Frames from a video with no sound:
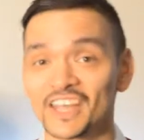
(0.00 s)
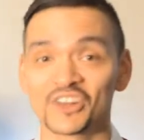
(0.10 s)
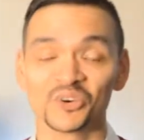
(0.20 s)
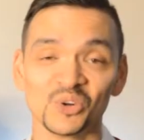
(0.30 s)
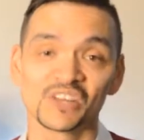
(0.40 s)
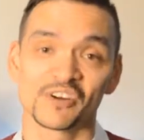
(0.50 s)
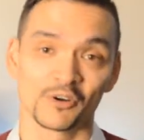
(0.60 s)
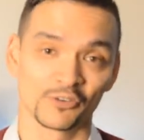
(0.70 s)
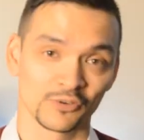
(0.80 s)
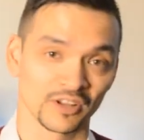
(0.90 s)
out all of our
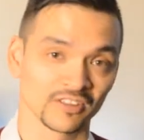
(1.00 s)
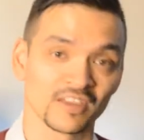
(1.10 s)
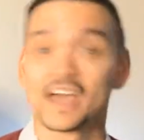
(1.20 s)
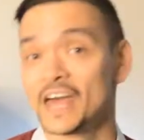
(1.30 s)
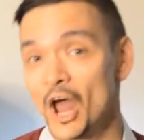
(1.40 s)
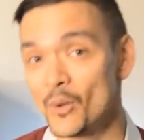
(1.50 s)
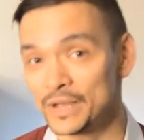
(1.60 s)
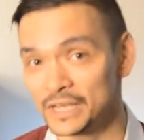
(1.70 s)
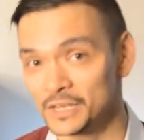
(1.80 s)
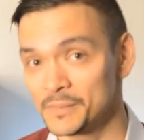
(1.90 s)
offerings at
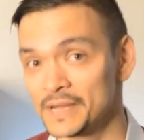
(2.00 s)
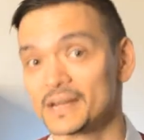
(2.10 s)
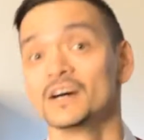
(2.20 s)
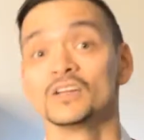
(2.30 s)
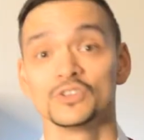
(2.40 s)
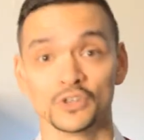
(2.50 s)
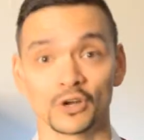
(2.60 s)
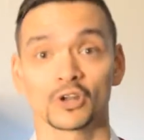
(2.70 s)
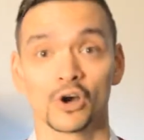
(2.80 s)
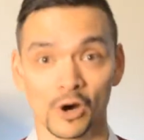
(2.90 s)

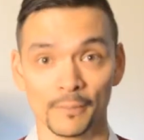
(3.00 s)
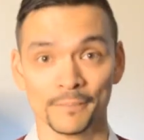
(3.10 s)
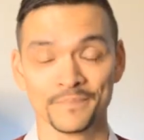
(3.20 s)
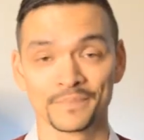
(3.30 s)
OEIncubator.com.